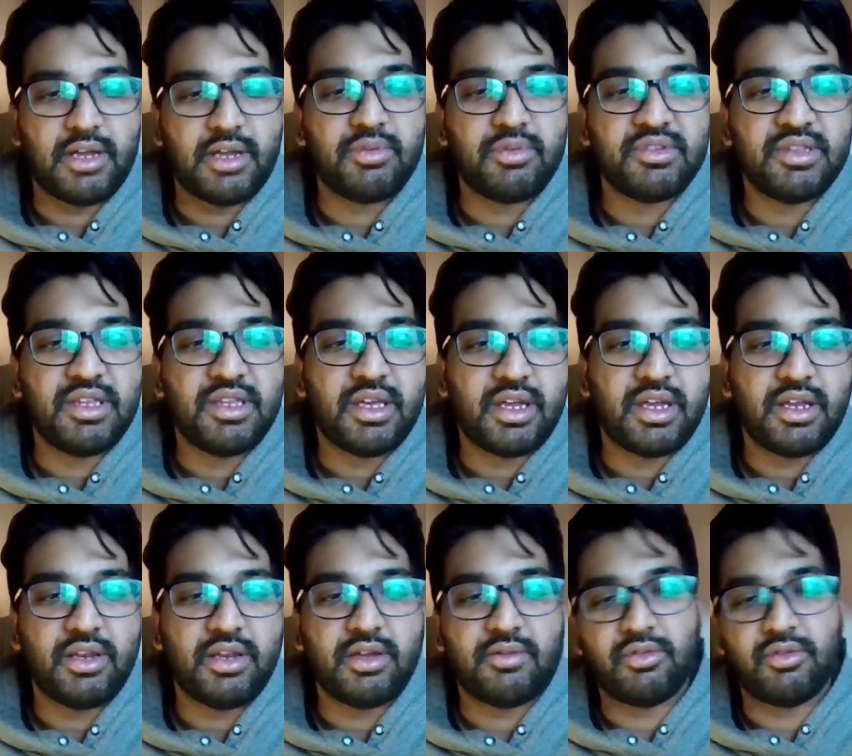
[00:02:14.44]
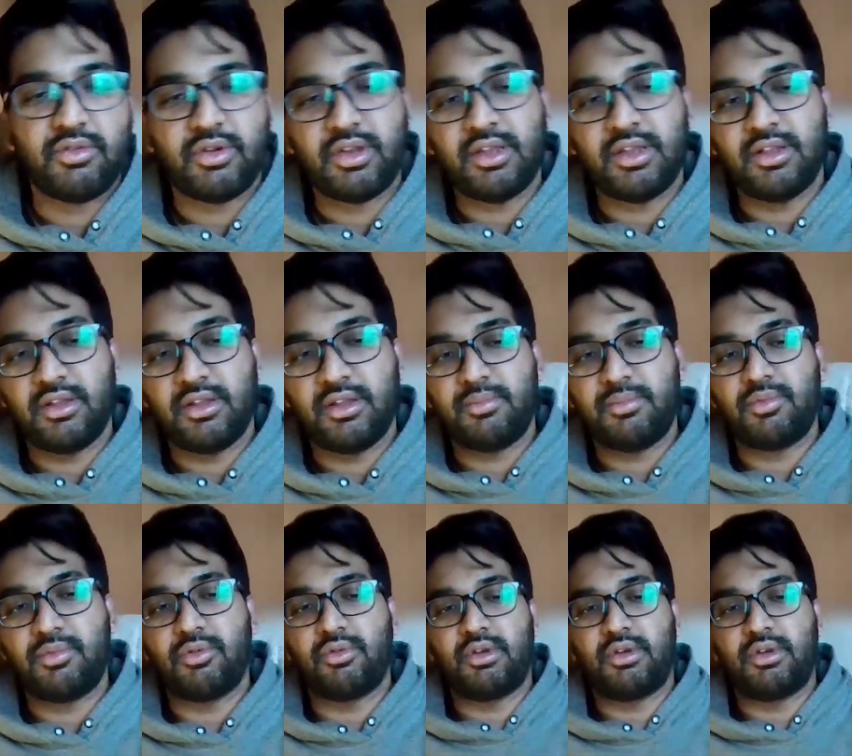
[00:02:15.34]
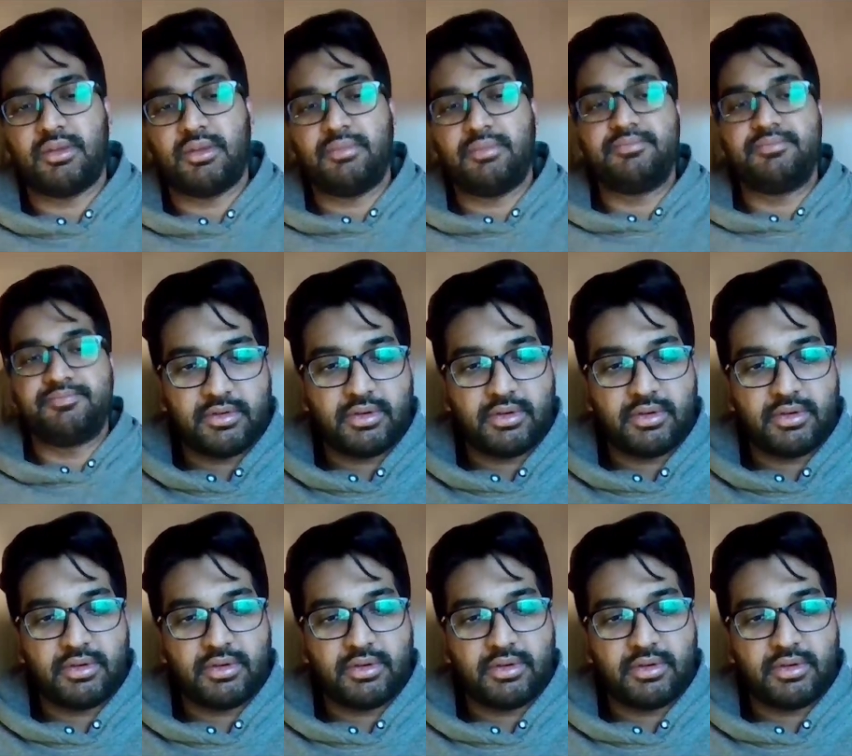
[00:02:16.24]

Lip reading: So that was the idea of joining the program.